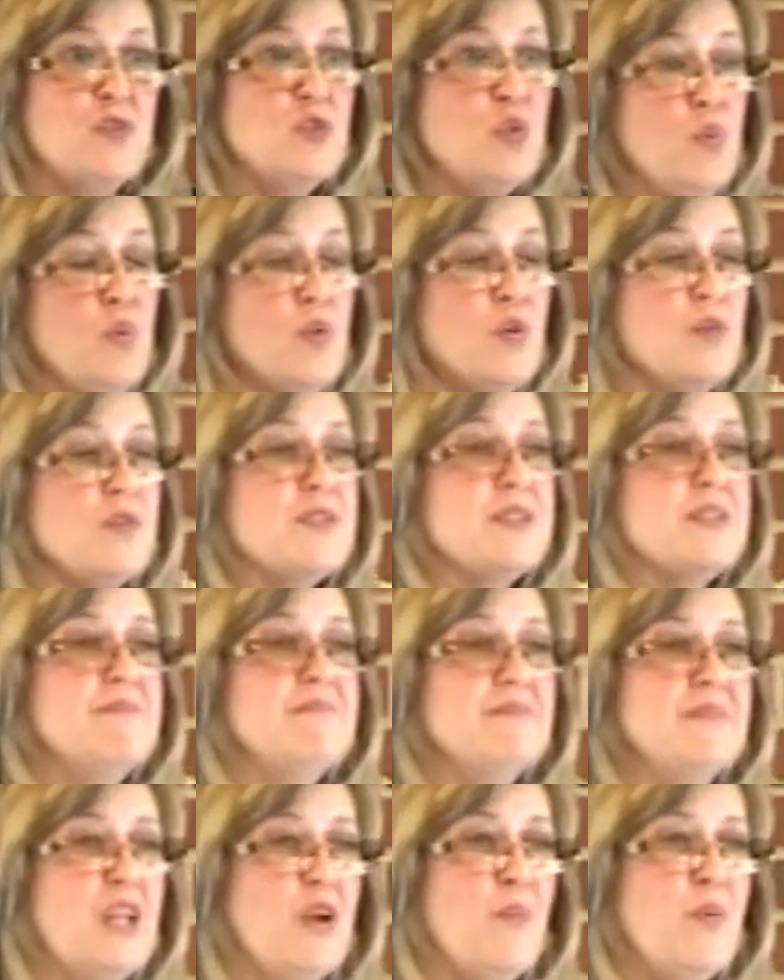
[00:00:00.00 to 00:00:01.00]
tools
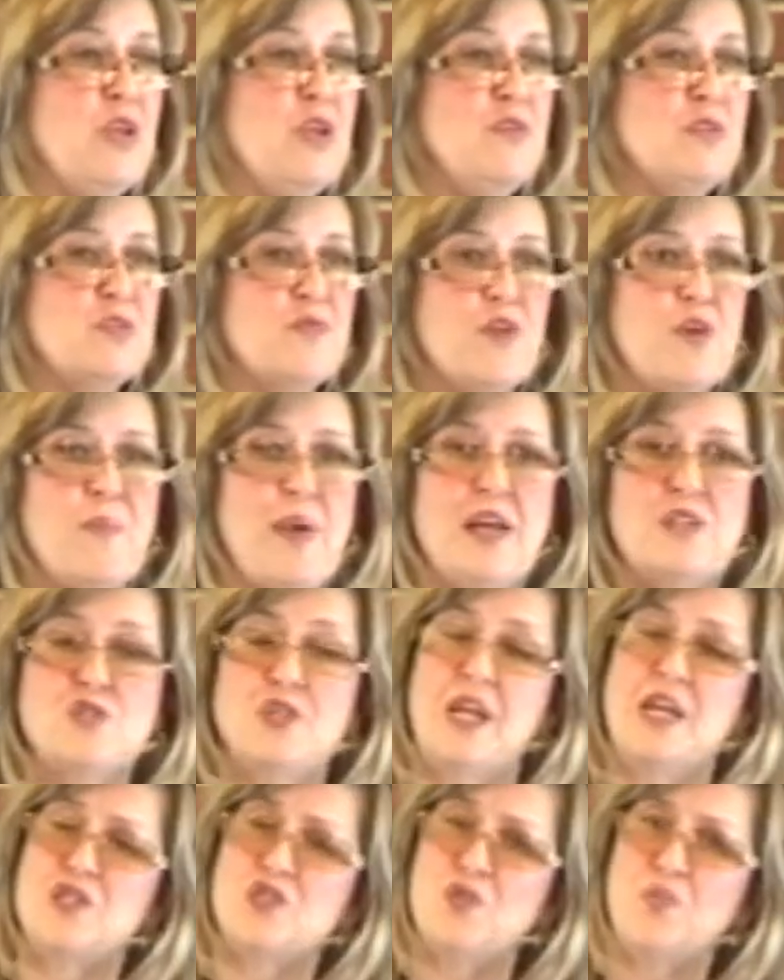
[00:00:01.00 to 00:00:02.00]
that we use for
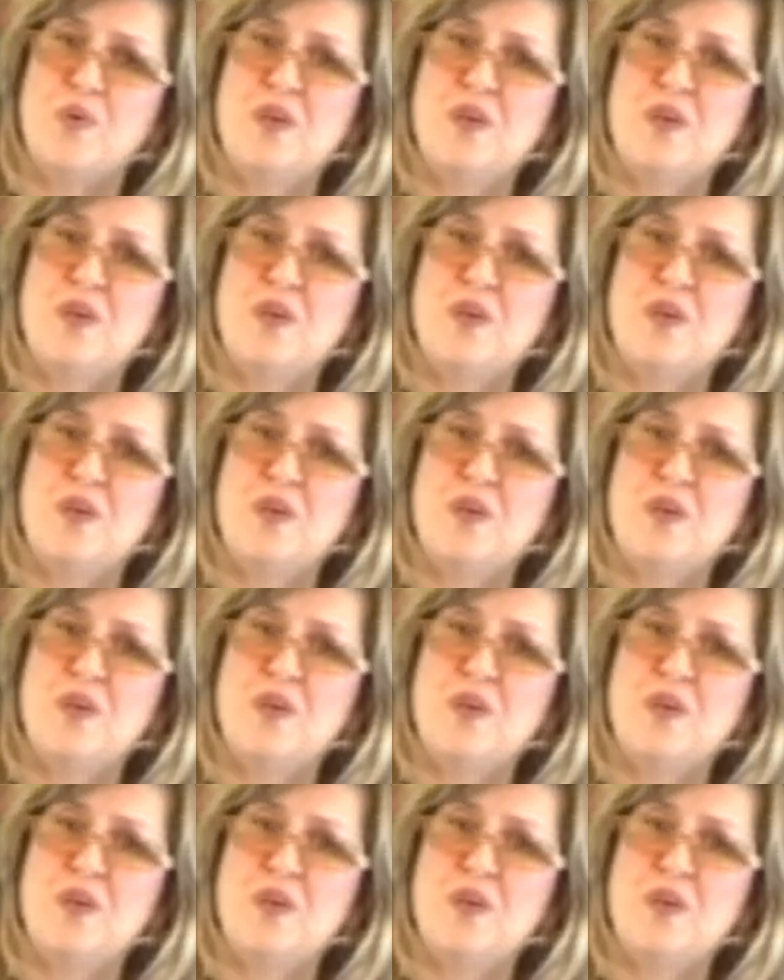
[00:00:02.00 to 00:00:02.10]
imagination.